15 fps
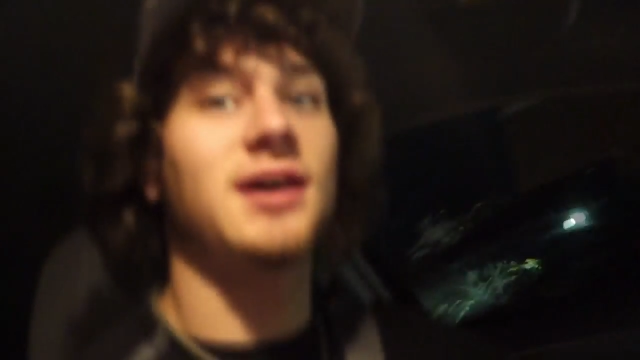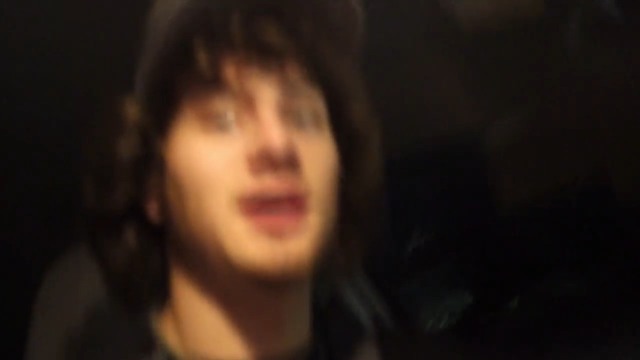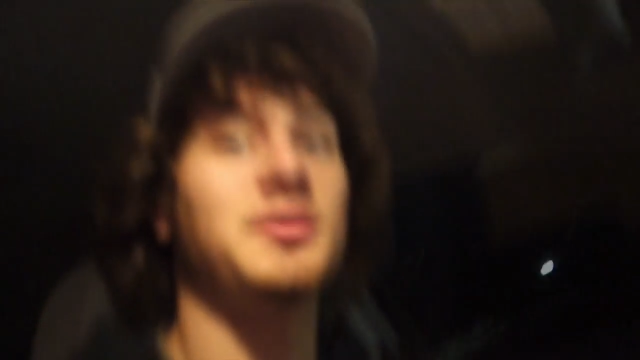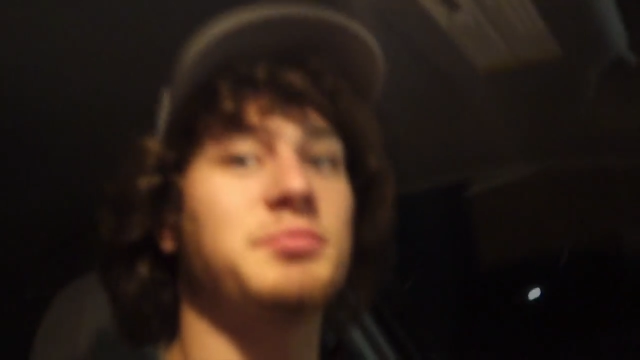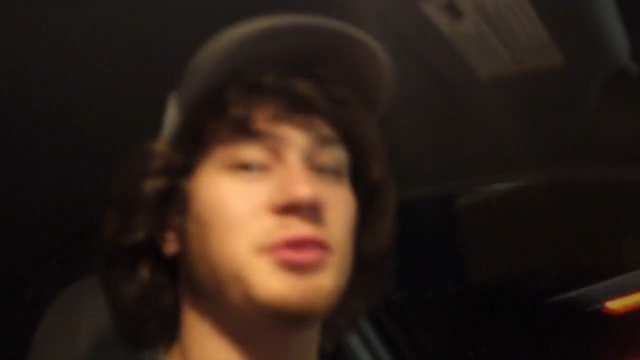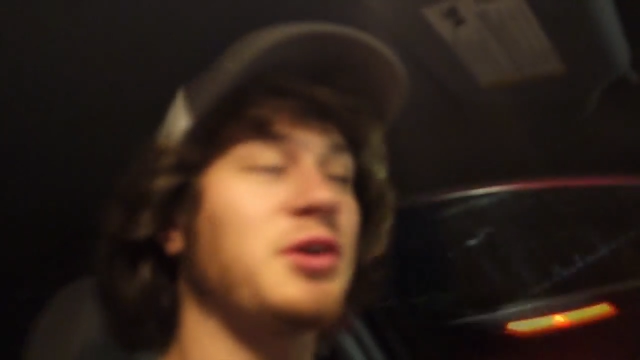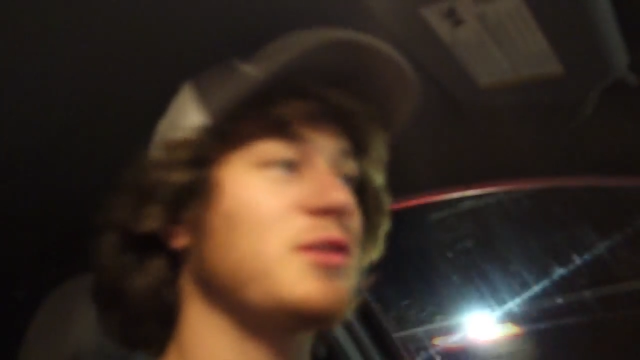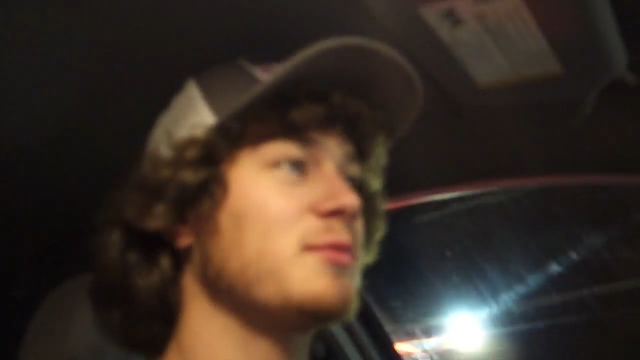I
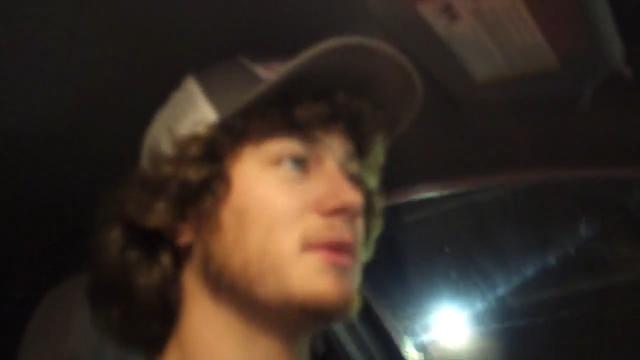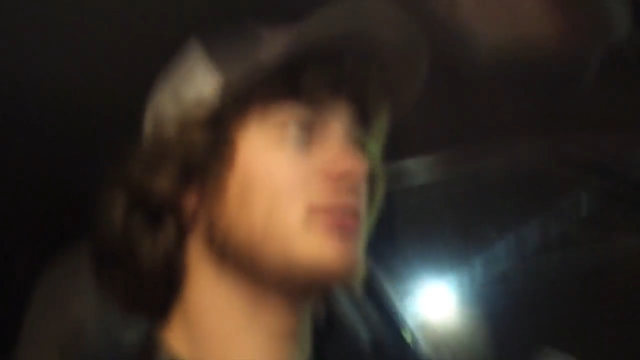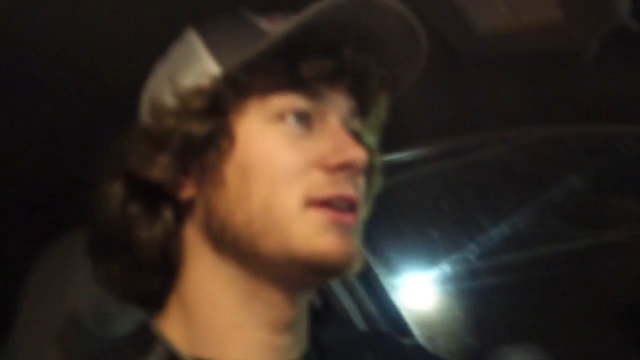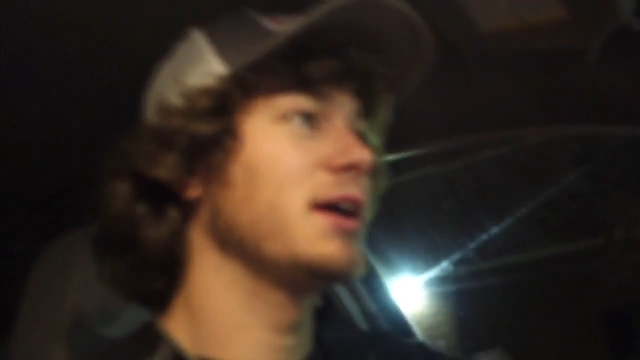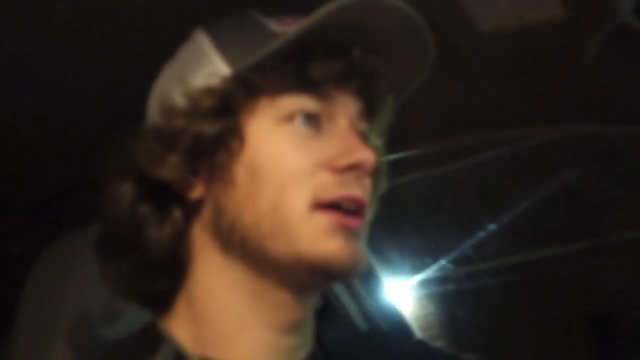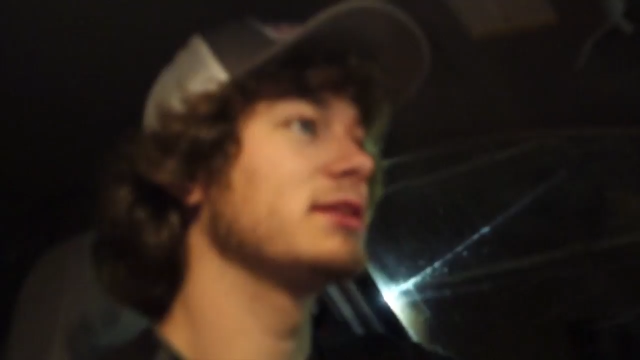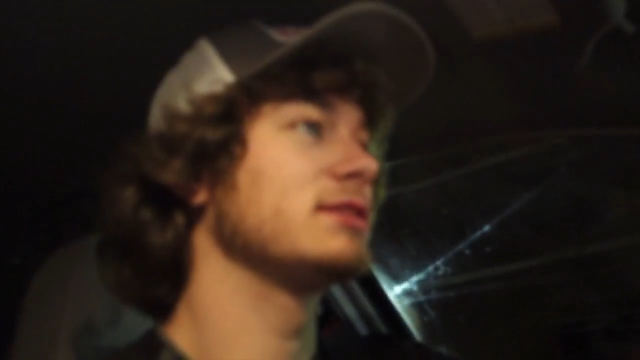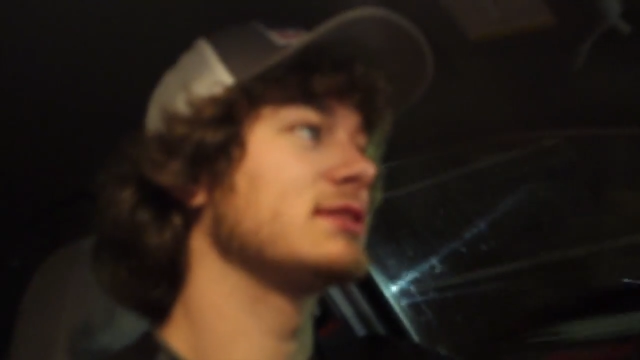broke my
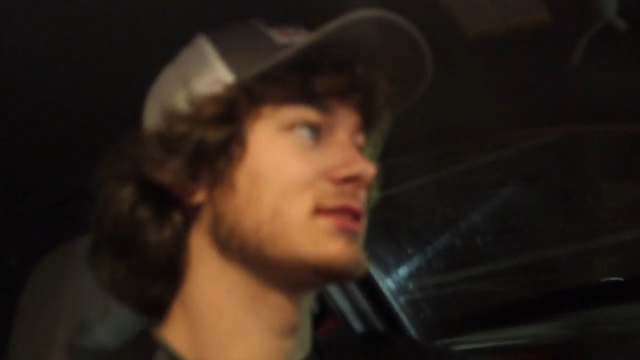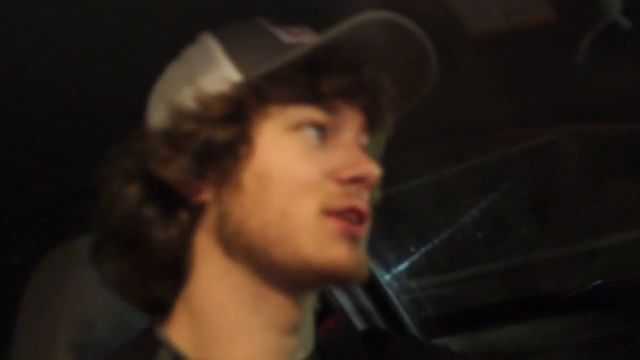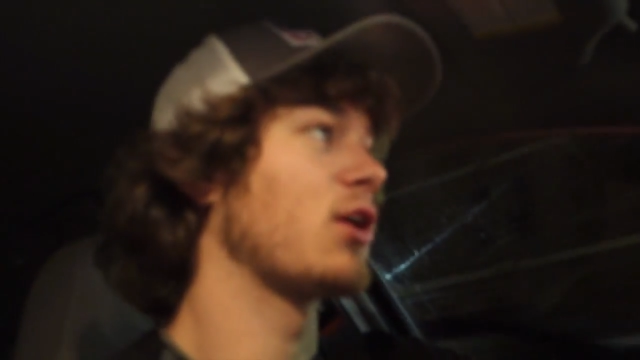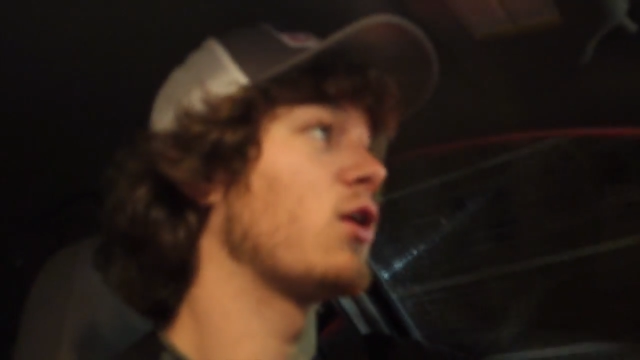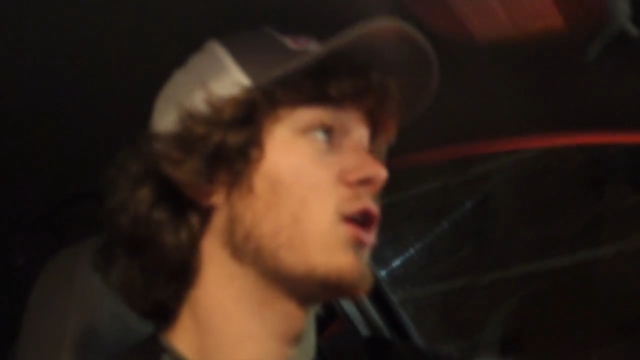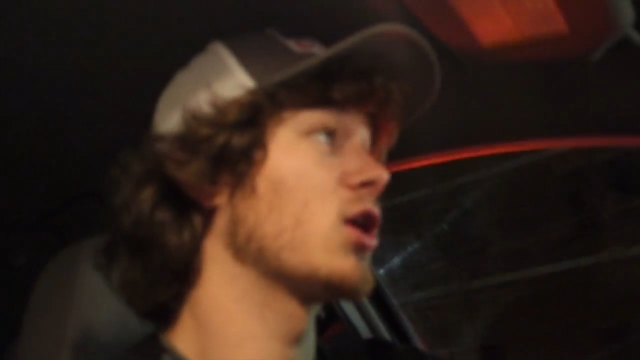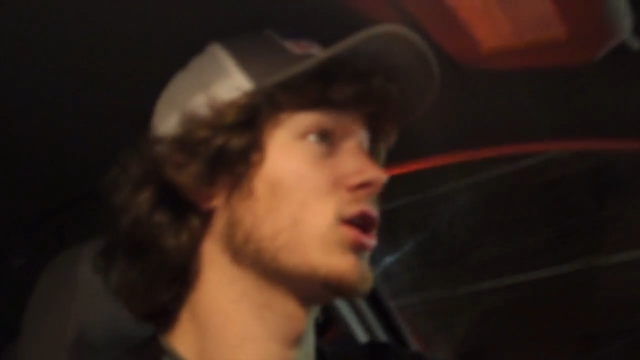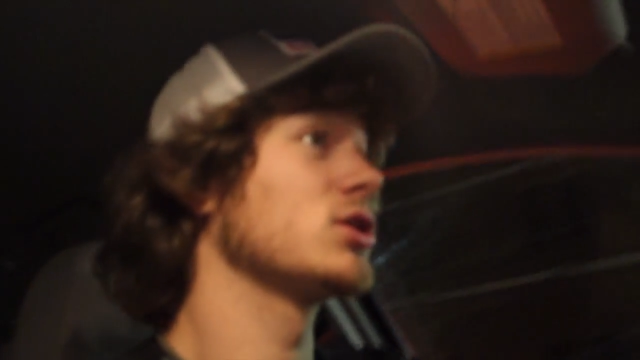dad's
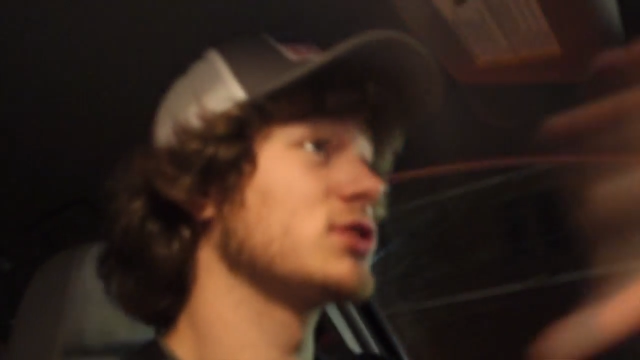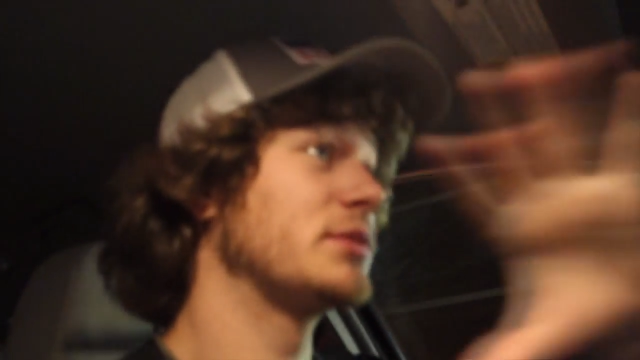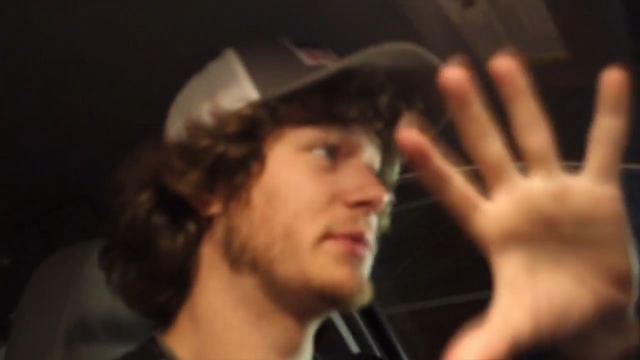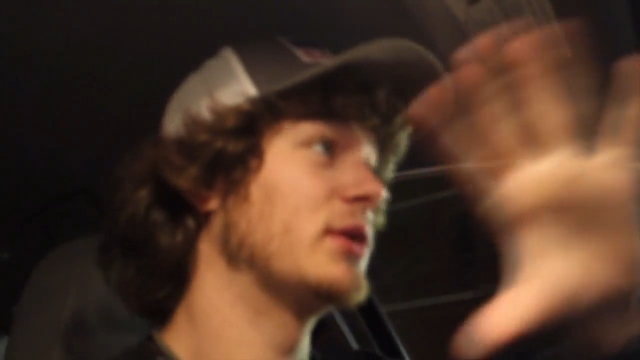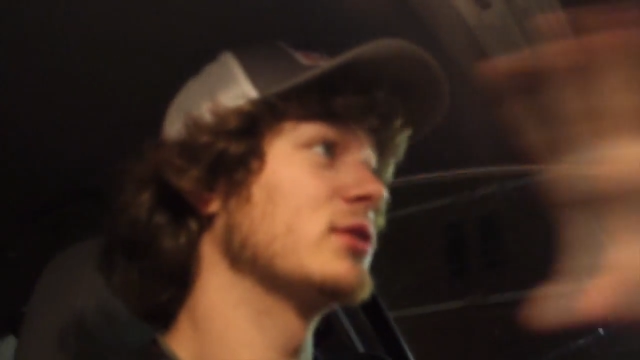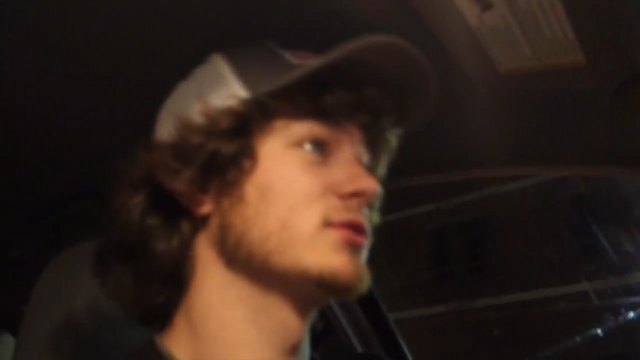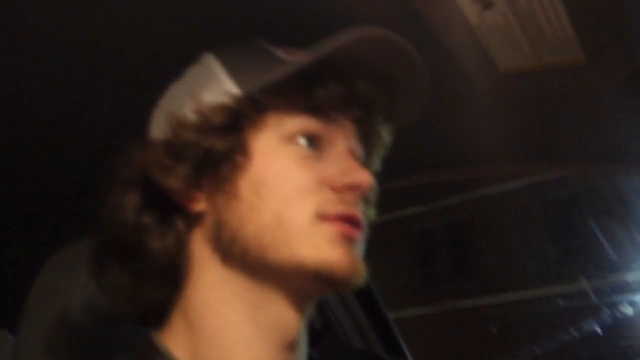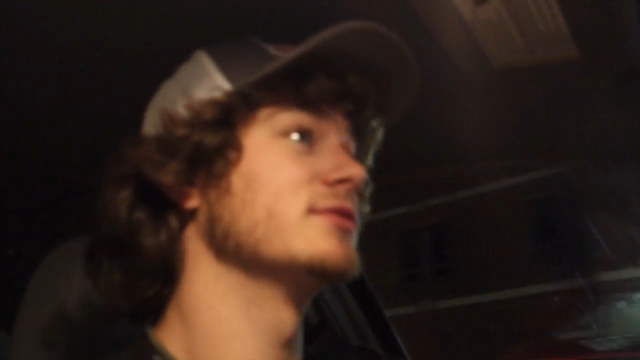car,
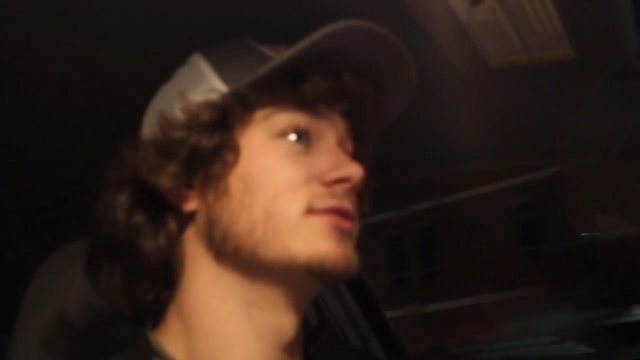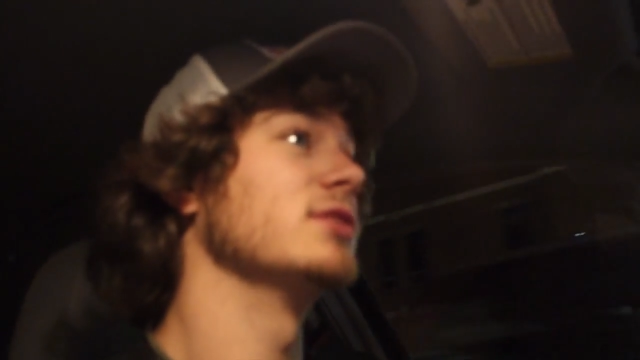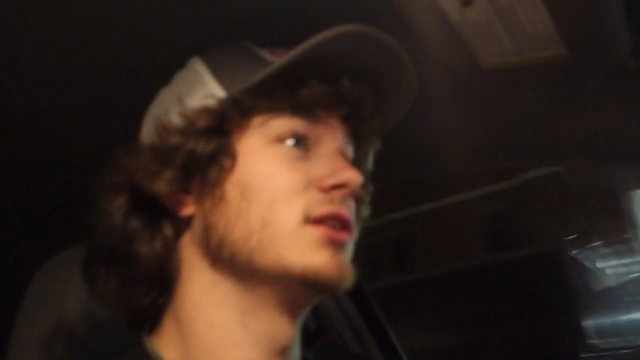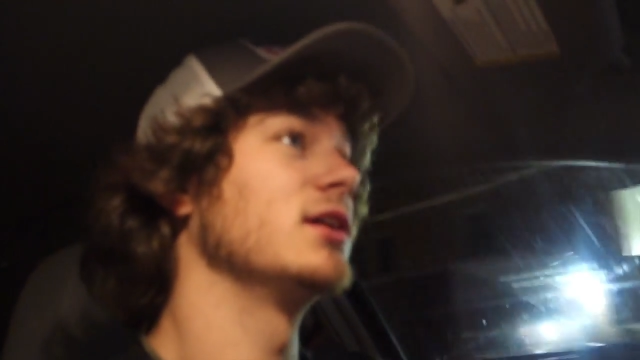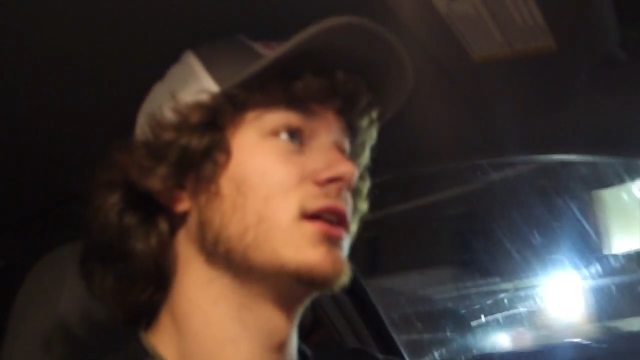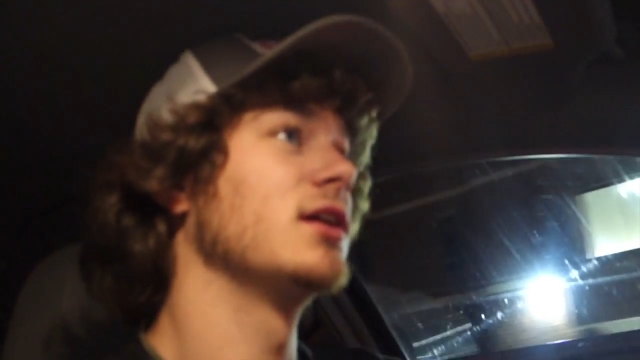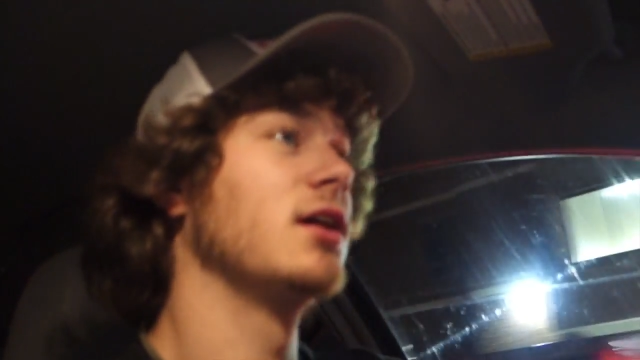supposedly.